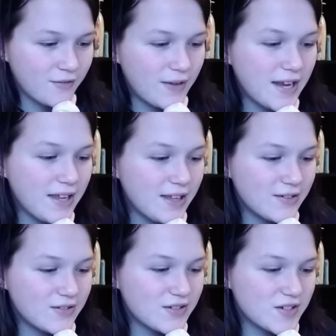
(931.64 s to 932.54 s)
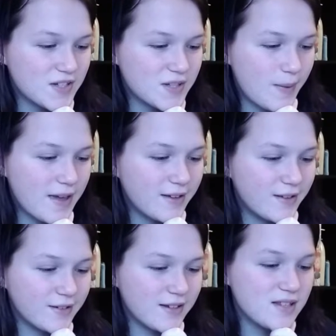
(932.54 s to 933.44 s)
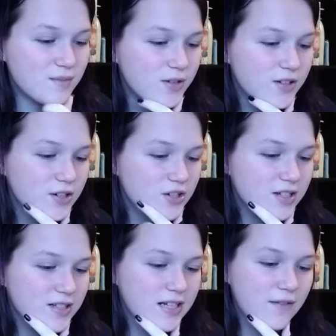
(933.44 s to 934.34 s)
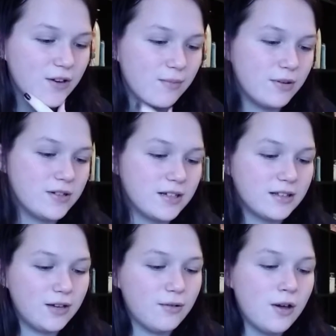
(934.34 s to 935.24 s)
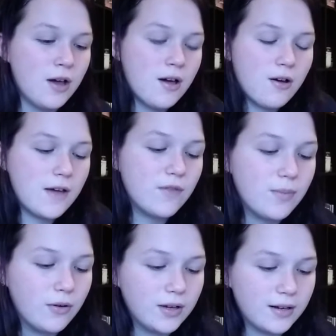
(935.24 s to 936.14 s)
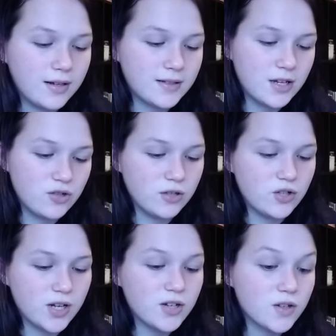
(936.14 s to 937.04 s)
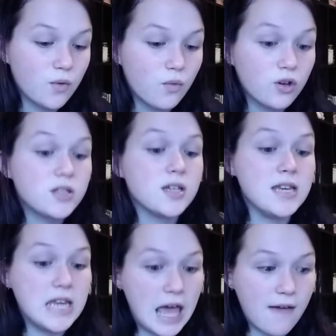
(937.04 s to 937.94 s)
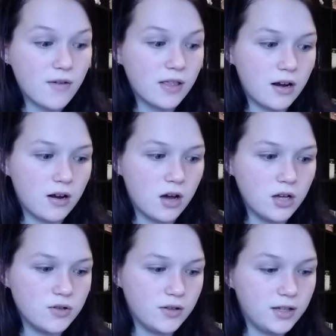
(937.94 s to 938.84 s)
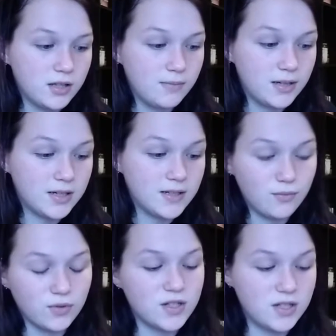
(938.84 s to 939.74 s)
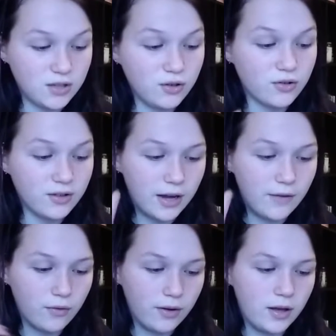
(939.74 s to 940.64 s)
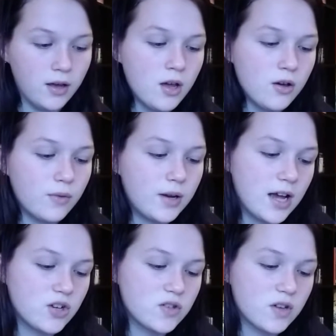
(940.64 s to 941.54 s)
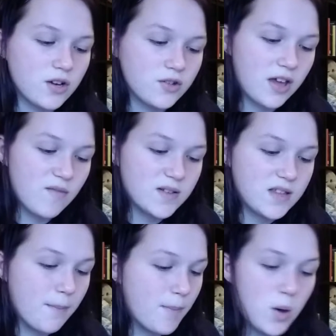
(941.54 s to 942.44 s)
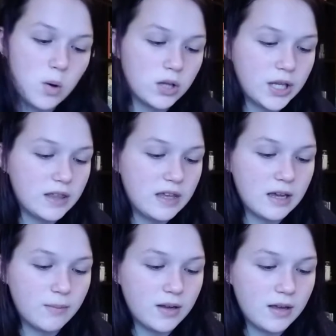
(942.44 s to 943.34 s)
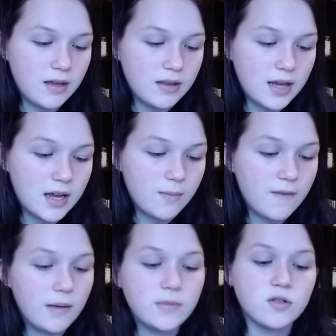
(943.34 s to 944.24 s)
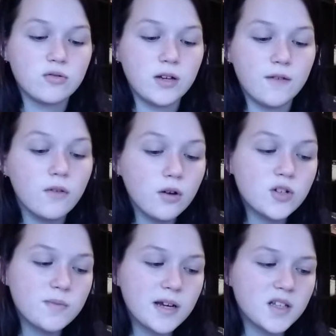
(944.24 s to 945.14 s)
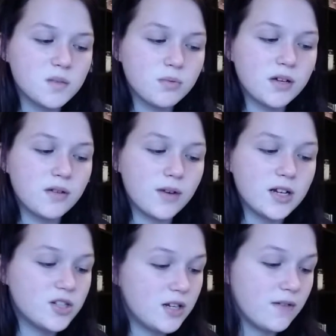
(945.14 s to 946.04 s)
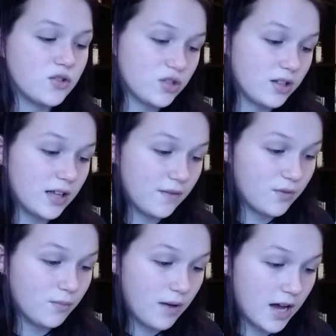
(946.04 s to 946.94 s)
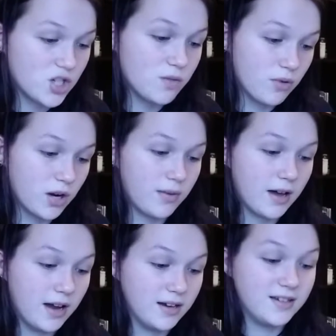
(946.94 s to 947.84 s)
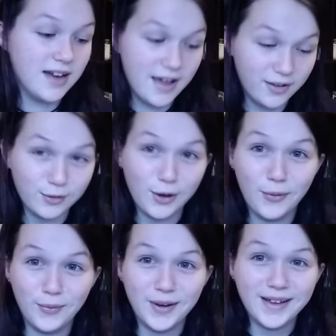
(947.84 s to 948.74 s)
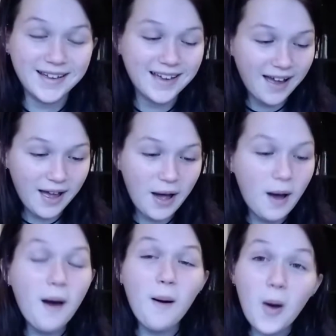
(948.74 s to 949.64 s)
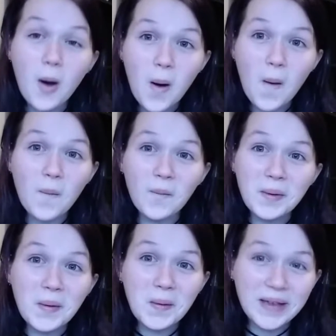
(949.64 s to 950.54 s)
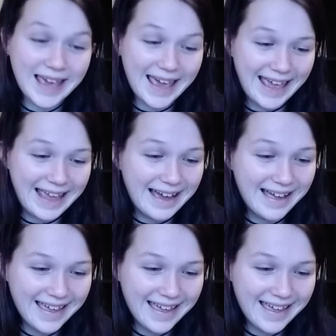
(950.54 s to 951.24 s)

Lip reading: Reddit user Spankler did some research and discovered in particular every Pokédex entry, trainers are warned to never let a Haunter lick them because it will steal your life away. When Ash's Haunter gave Misty a big ol' lick in the anime of episode 24, which might explain why she eventually left Ash and Brock behind to die alone. Oh, okay.